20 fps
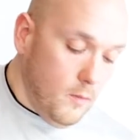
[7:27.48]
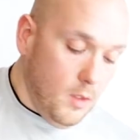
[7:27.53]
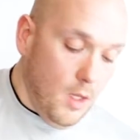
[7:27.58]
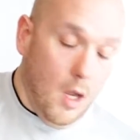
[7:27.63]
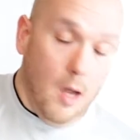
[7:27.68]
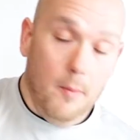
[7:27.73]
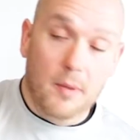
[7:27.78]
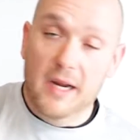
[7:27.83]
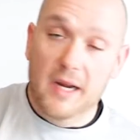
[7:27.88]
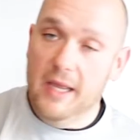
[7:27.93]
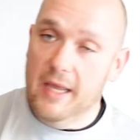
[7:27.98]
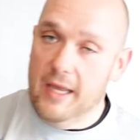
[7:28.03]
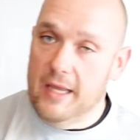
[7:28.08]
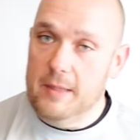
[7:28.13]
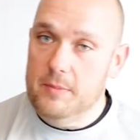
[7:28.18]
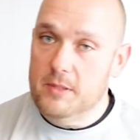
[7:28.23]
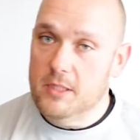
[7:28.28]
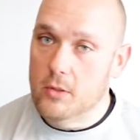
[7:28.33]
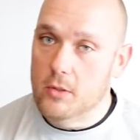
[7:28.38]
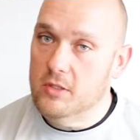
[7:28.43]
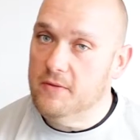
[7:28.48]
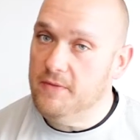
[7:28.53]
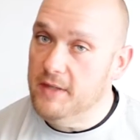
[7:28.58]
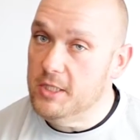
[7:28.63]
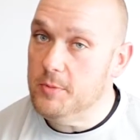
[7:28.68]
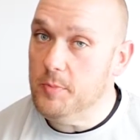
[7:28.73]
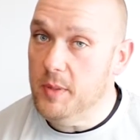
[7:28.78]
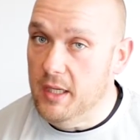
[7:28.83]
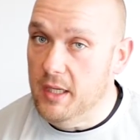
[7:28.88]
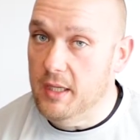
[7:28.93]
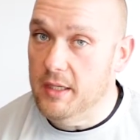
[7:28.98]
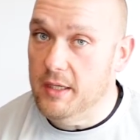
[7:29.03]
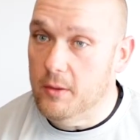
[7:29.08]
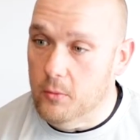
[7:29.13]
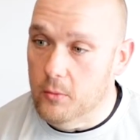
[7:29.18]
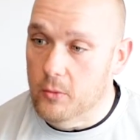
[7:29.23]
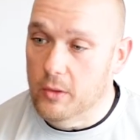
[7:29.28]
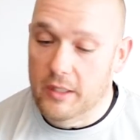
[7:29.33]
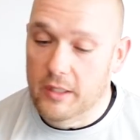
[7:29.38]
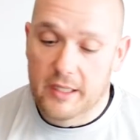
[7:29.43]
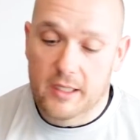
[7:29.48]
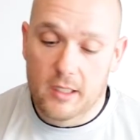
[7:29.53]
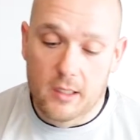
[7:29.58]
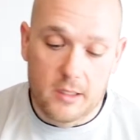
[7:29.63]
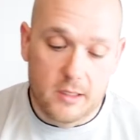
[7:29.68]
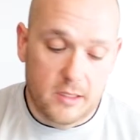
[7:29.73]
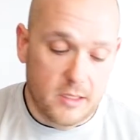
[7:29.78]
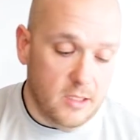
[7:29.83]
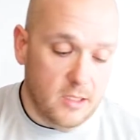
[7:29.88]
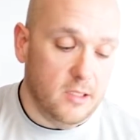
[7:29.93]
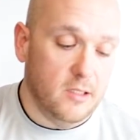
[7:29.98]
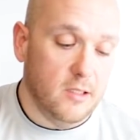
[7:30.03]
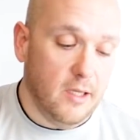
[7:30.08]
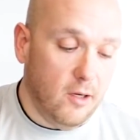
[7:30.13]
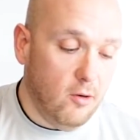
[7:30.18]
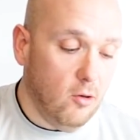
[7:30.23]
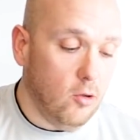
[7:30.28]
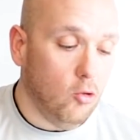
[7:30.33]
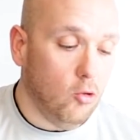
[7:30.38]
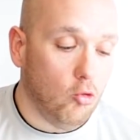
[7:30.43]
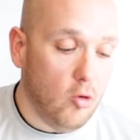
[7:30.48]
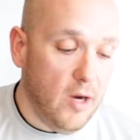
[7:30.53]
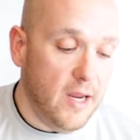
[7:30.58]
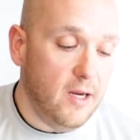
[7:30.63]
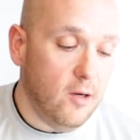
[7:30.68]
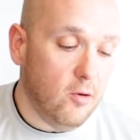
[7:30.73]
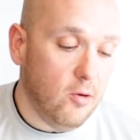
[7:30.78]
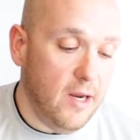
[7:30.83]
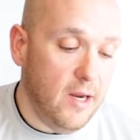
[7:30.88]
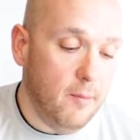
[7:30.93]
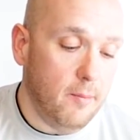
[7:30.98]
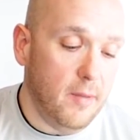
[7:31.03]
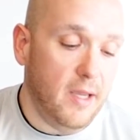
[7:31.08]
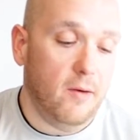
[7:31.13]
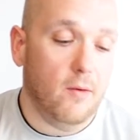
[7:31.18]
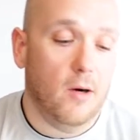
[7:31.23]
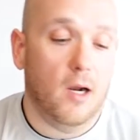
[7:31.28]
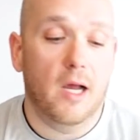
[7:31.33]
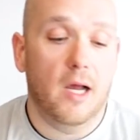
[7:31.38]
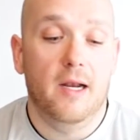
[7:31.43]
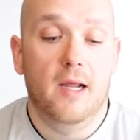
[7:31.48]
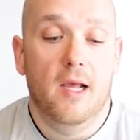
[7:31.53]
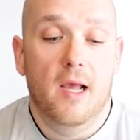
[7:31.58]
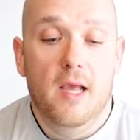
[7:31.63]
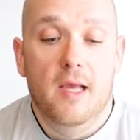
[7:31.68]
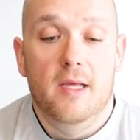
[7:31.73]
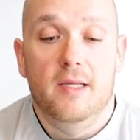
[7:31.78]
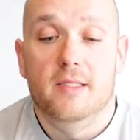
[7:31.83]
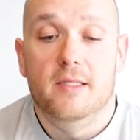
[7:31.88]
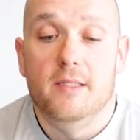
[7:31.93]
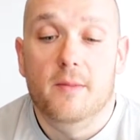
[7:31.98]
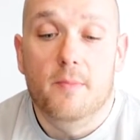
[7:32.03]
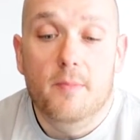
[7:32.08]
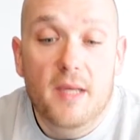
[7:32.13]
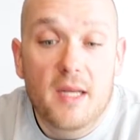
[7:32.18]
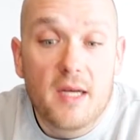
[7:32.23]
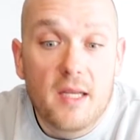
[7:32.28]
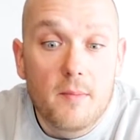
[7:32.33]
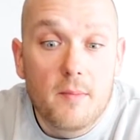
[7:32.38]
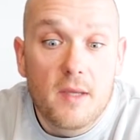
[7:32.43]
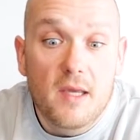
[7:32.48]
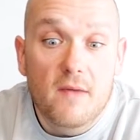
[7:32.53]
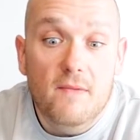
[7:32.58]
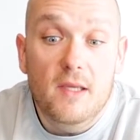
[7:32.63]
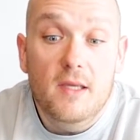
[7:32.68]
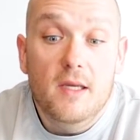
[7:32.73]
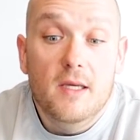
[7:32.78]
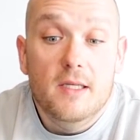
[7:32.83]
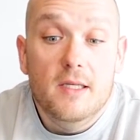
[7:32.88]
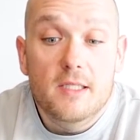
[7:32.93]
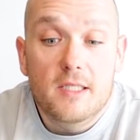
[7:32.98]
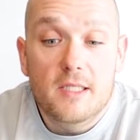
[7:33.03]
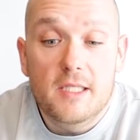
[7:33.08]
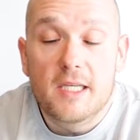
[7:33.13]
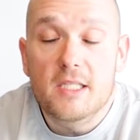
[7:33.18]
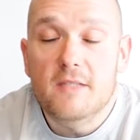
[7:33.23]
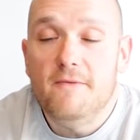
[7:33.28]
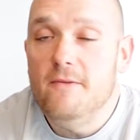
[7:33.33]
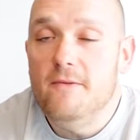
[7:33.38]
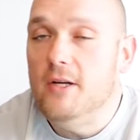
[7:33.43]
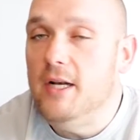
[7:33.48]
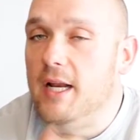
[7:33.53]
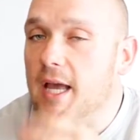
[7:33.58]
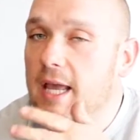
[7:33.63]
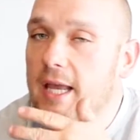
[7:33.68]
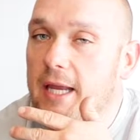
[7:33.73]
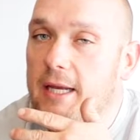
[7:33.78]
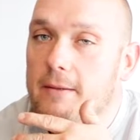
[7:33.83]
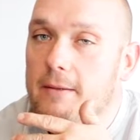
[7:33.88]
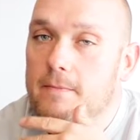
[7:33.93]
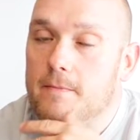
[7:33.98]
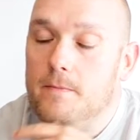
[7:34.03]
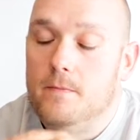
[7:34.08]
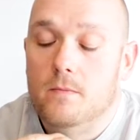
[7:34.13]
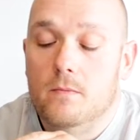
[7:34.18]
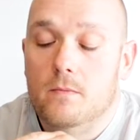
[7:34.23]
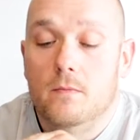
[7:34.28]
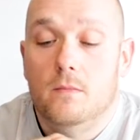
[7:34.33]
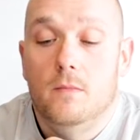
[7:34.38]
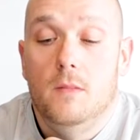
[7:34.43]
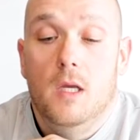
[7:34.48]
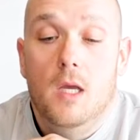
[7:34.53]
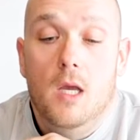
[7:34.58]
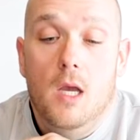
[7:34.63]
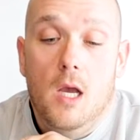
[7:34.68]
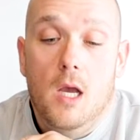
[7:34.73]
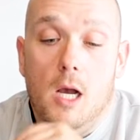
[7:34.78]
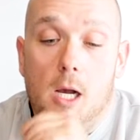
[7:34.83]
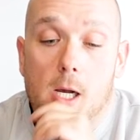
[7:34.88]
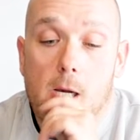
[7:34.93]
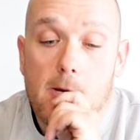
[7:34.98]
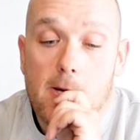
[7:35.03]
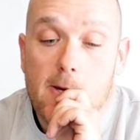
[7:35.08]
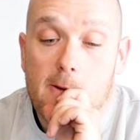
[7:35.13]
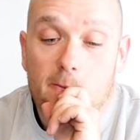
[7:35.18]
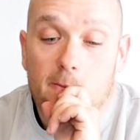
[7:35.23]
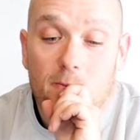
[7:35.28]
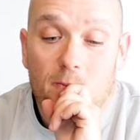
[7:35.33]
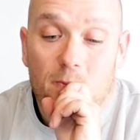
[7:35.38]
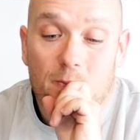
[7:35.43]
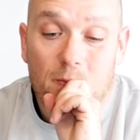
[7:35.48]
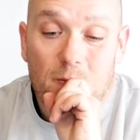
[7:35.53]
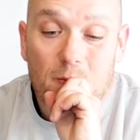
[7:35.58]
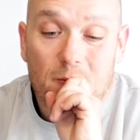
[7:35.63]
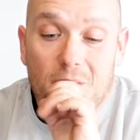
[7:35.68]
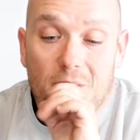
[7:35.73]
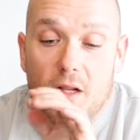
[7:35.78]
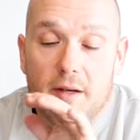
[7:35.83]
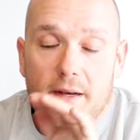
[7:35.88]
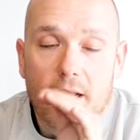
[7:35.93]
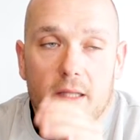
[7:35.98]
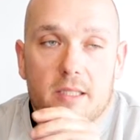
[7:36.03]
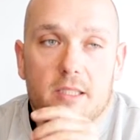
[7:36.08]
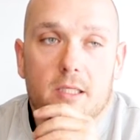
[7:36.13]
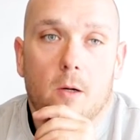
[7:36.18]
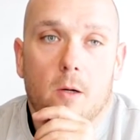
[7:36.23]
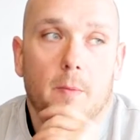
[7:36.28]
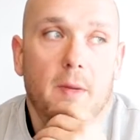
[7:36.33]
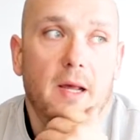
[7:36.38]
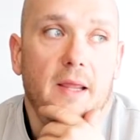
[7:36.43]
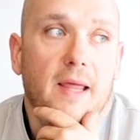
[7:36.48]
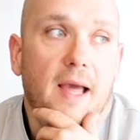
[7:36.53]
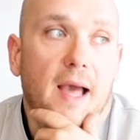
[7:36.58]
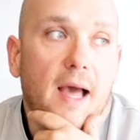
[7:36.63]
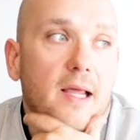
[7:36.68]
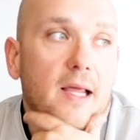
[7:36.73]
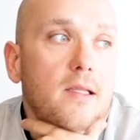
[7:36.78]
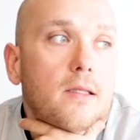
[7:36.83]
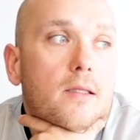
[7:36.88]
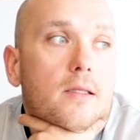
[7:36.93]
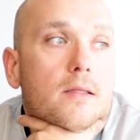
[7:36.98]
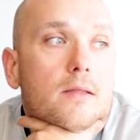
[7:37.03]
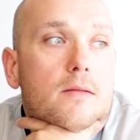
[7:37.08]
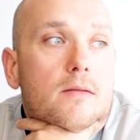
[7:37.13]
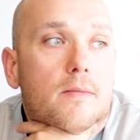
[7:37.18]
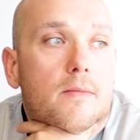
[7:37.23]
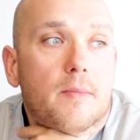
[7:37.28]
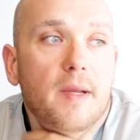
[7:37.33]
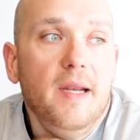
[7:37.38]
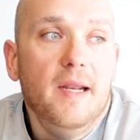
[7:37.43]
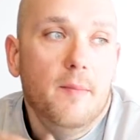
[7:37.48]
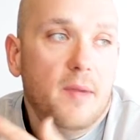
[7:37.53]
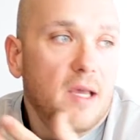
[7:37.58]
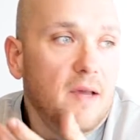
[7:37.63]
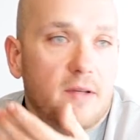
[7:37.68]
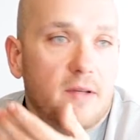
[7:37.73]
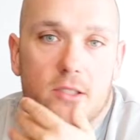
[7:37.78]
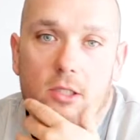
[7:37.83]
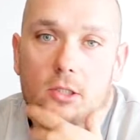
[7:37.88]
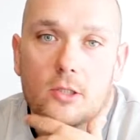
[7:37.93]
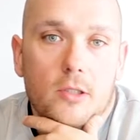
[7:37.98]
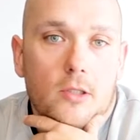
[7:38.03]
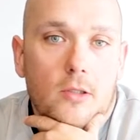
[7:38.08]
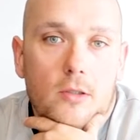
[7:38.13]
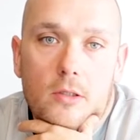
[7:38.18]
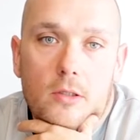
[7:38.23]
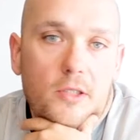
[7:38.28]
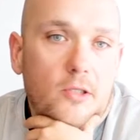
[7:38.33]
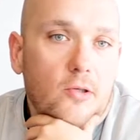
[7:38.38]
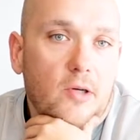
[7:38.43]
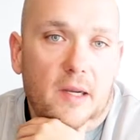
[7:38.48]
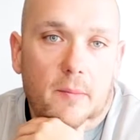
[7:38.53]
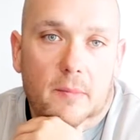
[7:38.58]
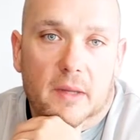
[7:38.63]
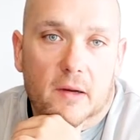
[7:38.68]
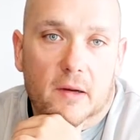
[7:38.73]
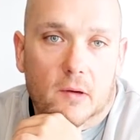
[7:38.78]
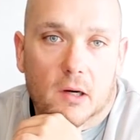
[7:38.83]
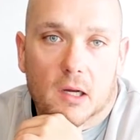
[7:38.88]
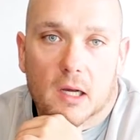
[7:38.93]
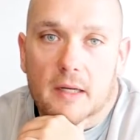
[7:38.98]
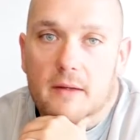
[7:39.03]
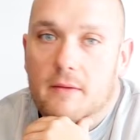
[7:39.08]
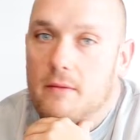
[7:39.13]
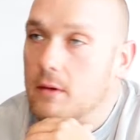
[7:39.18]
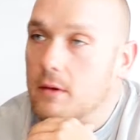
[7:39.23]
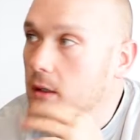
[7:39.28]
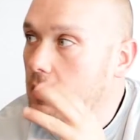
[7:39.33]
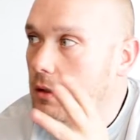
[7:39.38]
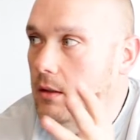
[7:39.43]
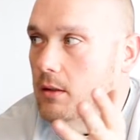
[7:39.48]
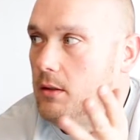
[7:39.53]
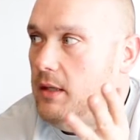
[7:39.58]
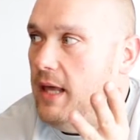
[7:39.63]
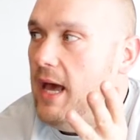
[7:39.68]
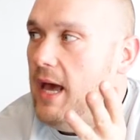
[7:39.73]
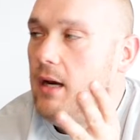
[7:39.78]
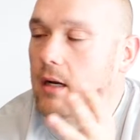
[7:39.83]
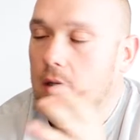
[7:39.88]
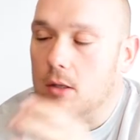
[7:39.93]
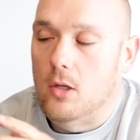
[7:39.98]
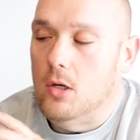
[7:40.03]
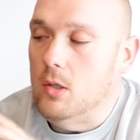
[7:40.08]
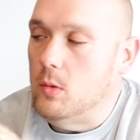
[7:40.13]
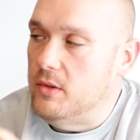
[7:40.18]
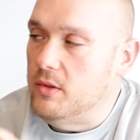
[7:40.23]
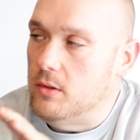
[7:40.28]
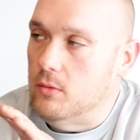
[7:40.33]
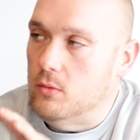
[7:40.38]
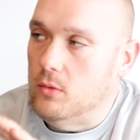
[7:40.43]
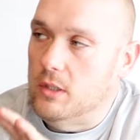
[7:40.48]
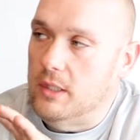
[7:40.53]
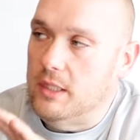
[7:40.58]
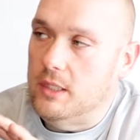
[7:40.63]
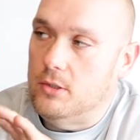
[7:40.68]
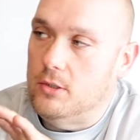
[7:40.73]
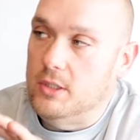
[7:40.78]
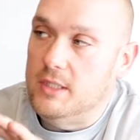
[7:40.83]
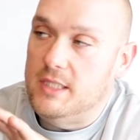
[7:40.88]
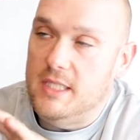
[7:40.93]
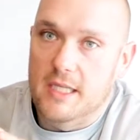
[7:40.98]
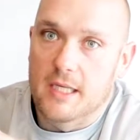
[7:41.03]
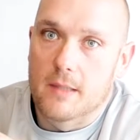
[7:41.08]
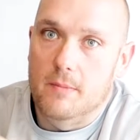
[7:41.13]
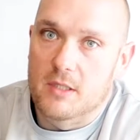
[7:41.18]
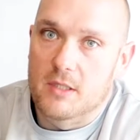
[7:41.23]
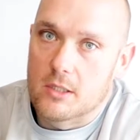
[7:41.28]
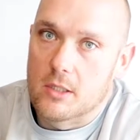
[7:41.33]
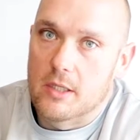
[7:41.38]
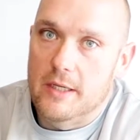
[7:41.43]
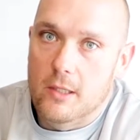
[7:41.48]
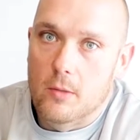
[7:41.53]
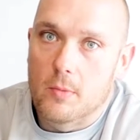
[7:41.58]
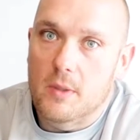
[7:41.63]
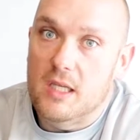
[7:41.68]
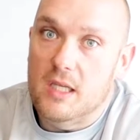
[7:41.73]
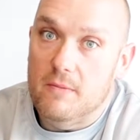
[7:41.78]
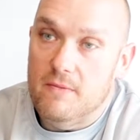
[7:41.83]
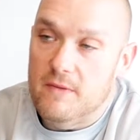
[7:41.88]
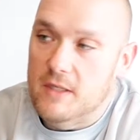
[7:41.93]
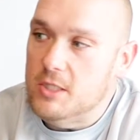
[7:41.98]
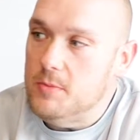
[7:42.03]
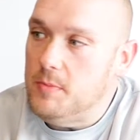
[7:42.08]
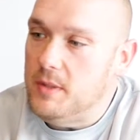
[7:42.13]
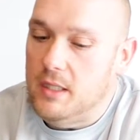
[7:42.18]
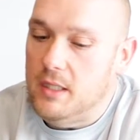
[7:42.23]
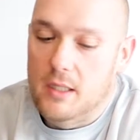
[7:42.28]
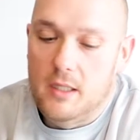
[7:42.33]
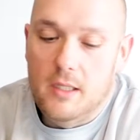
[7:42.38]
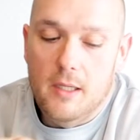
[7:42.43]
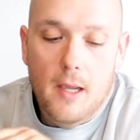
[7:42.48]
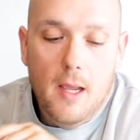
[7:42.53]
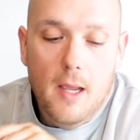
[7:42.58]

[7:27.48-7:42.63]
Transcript: But it keeps those fish pinned. It really does. This is a great crankbait rod. This is a medium heavy 6'8". Now let's talk about that. Medium heavy is a good crankbait rod. That, along with a really good tip, is going to help keep fish pinned.